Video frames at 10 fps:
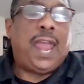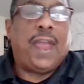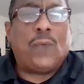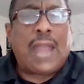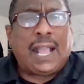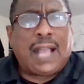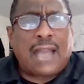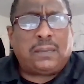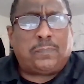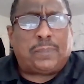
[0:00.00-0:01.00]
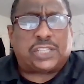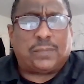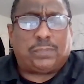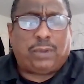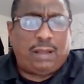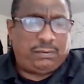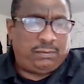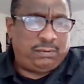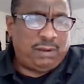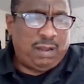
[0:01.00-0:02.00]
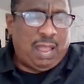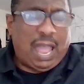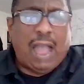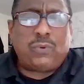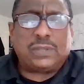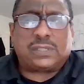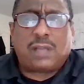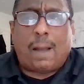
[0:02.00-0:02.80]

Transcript: And when I got to Bishop Ludden, I was